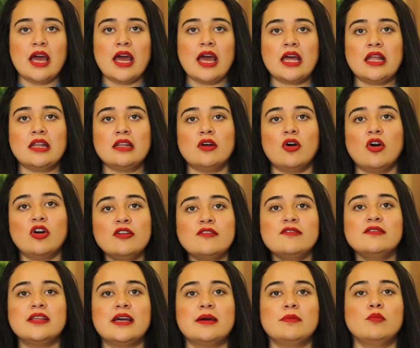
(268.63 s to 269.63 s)
And all
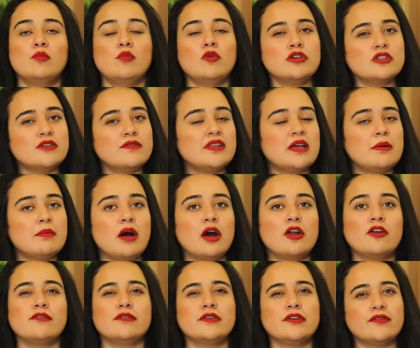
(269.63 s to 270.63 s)
of them, most of them
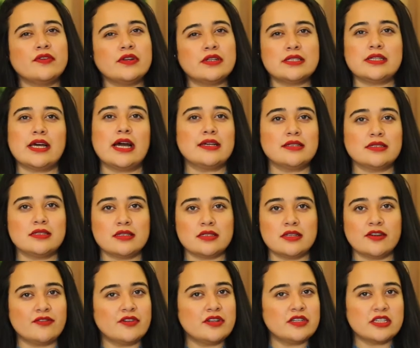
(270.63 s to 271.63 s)
are of different
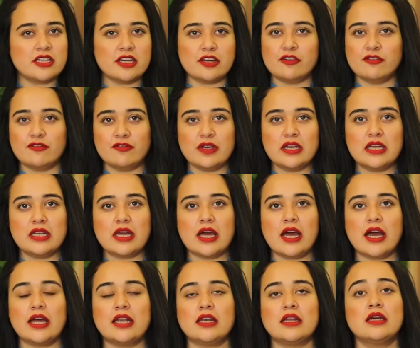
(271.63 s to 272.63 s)
sizes, different square feet,
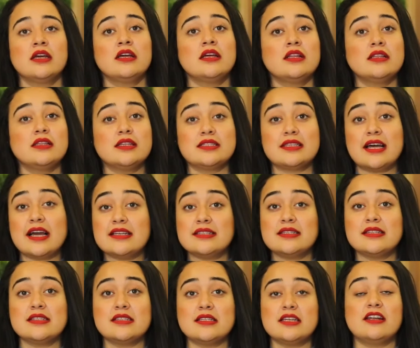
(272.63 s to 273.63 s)
and the
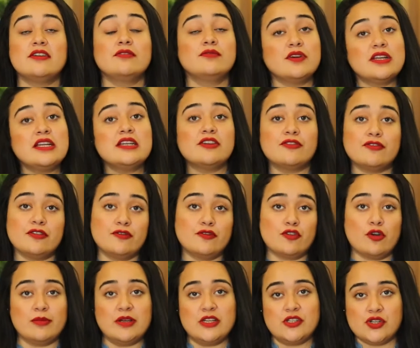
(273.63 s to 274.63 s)
sizes, they are very different
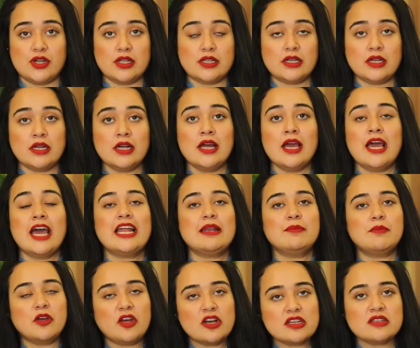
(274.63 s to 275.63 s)
from each other,
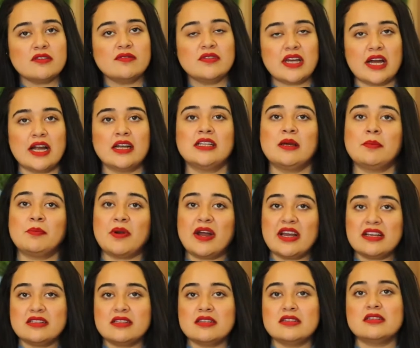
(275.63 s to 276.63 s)
and because of that the
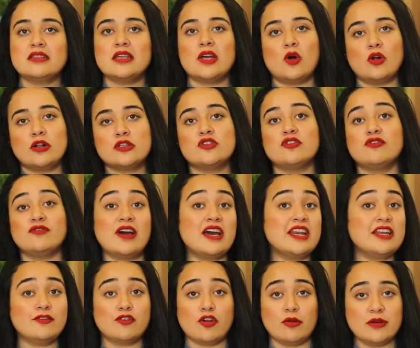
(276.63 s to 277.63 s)
prices, they also
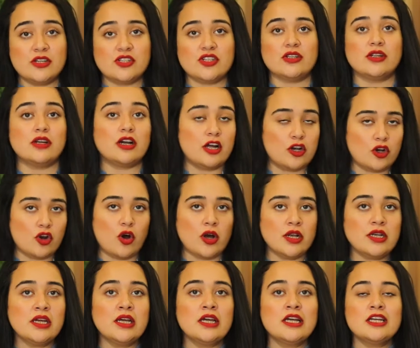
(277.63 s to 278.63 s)
vary from each other a
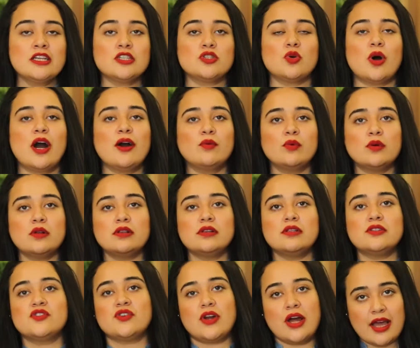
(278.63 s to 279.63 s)
lot. So I
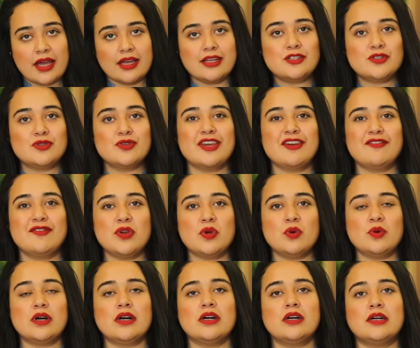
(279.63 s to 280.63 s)
will try to give
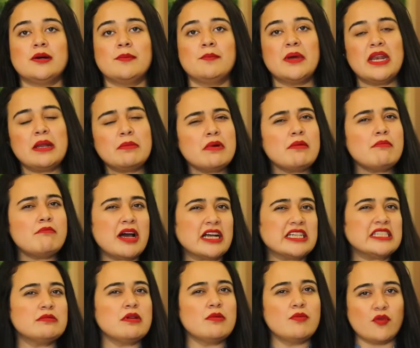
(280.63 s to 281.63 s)
you a minimum
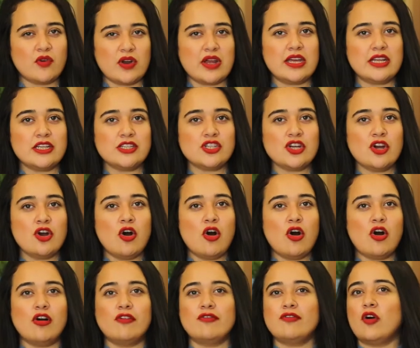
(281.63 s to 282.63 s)
maximum range
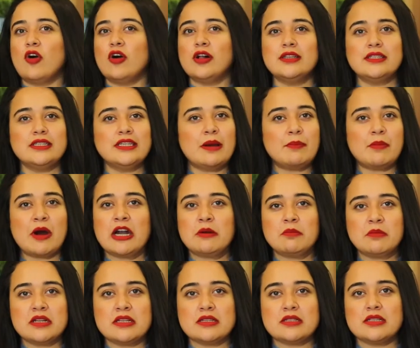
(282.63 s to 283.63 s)
of all the
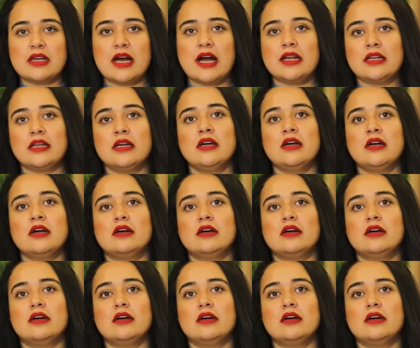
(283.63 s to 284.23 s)
apartments, that